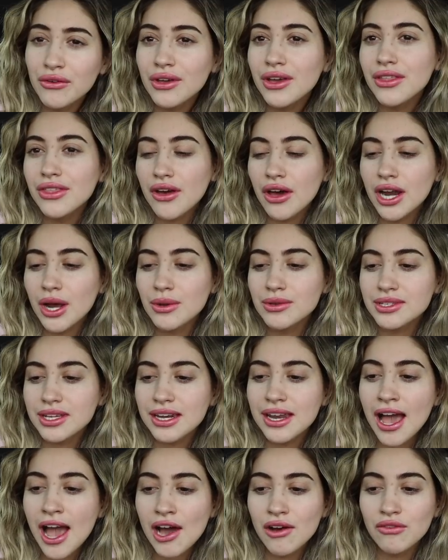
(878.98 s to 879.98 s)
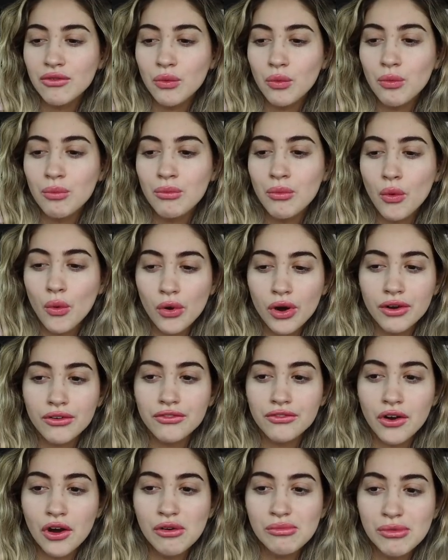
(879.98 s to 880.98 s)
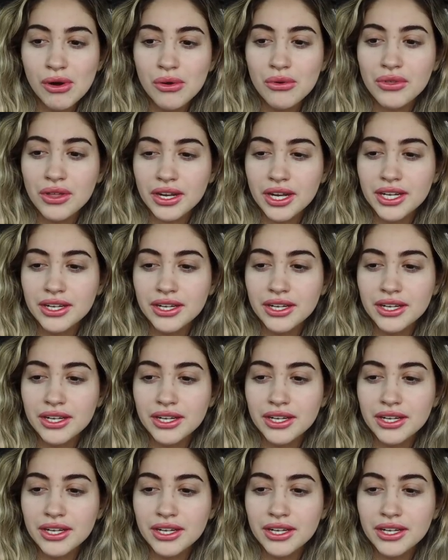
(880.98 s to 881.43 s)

really thought I was gonna have more FOMO than